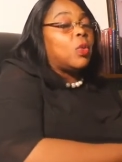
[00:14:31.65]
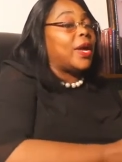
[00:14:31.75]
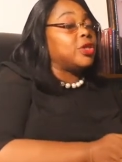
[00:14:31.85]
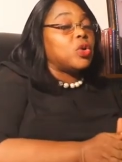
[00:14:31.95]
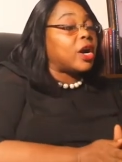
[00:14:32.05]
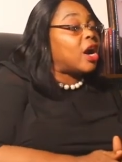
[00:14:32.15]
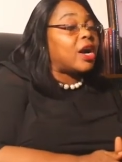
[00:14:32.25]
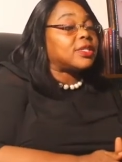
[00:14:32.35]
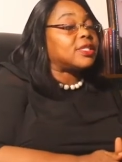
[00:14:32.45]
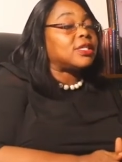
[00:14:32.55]
When you
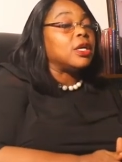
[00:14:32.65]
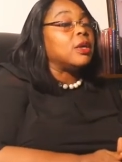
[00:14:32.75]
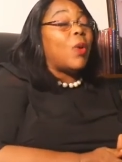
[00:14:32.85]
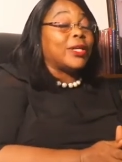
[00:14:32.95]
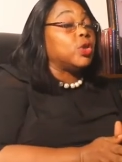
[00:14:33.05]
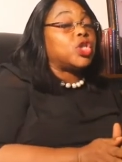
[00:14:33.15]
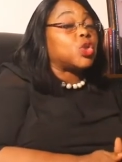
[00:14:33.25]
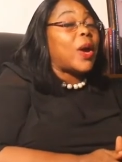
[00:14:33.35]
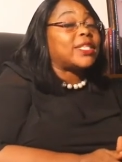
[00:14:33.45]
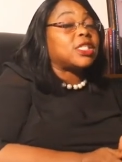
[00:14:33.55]
curse, when you
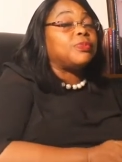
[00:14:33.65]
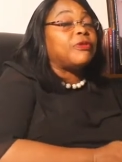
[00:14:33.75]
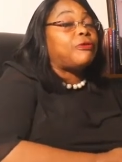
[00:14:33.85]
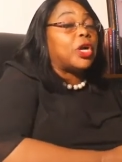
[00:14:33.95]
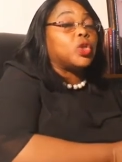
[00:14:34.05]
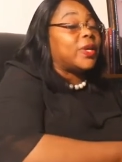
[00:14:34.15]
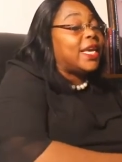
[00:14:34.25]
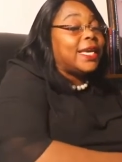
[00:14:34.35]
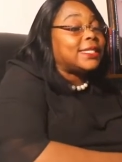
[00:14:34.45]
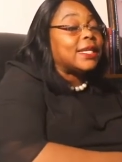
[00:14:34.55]
sweat before you
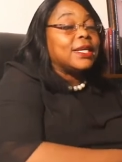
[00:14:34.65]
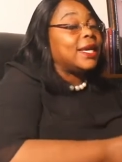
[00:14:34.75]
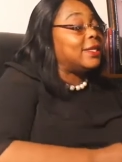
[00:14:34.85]
eat,